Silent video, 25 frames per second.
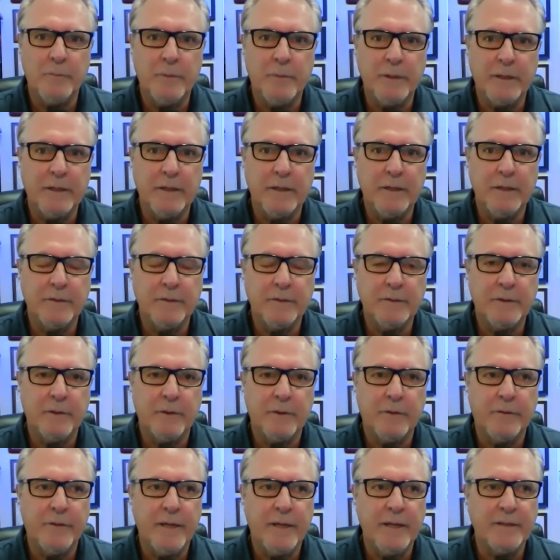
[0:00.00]
because there
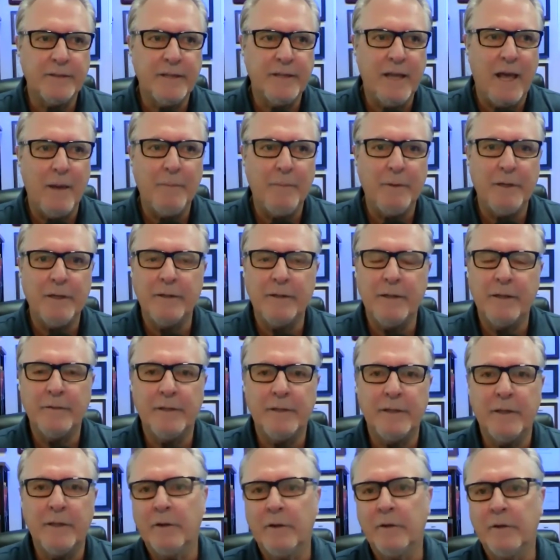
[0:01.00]
are things happening that
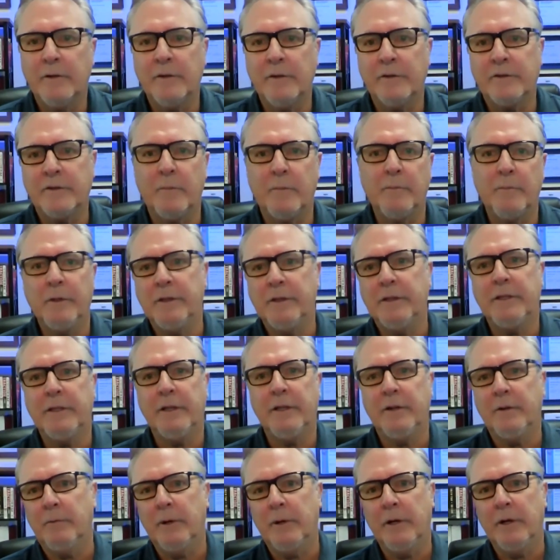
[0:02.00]
the owner is completely
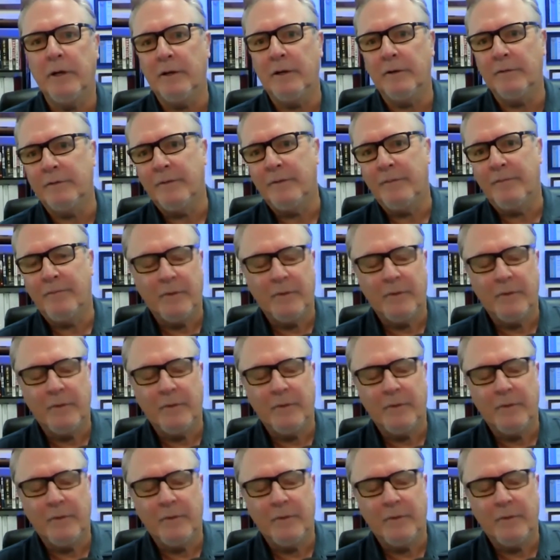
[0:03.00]
unaware of.